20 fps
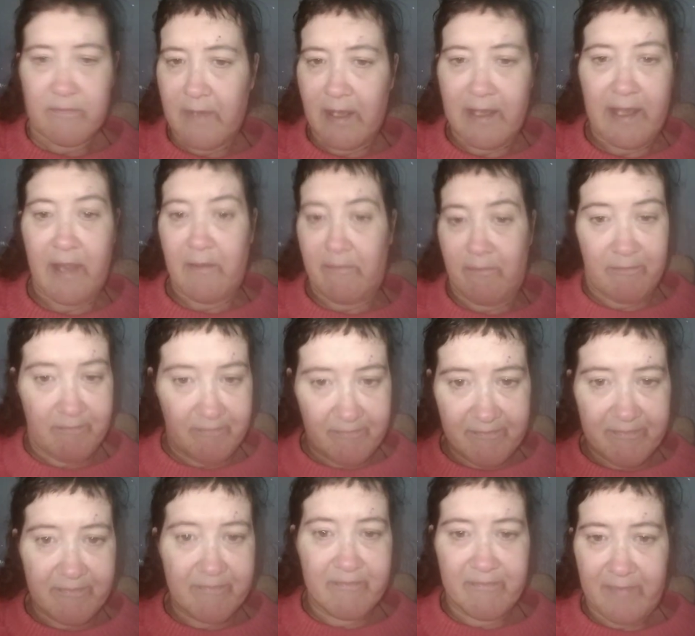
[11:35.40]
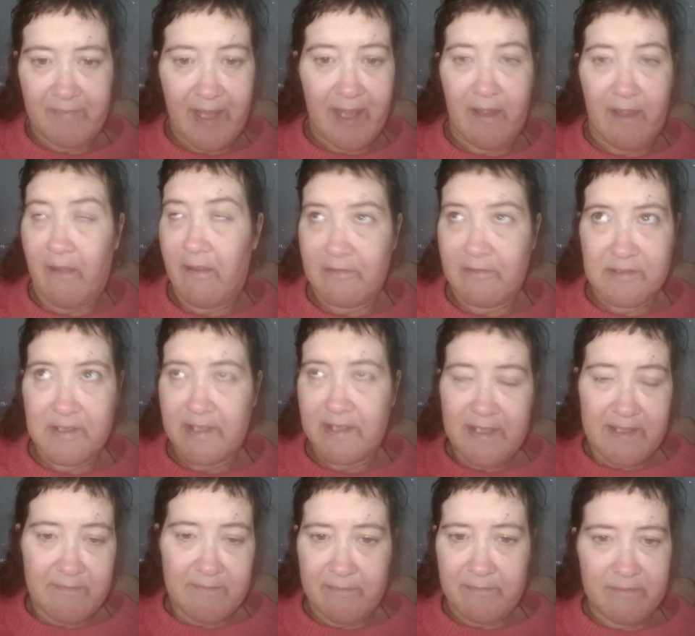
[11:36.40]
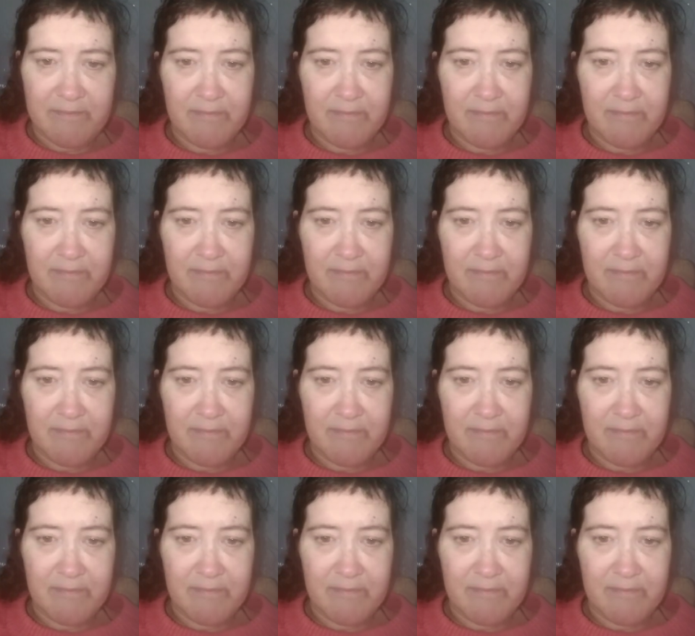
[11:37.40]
Again, get out, because